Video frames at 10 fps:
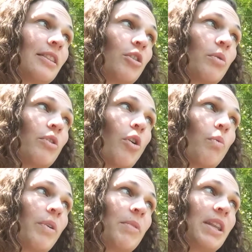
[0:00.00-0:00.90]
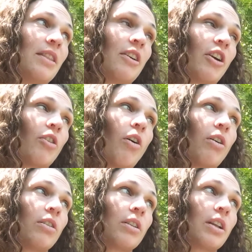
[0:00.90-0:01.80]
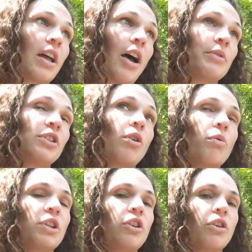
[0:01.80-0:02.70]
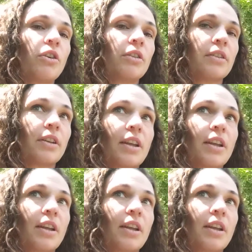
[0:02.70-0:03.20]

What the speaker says: There were no women in there at all. I was the only girl.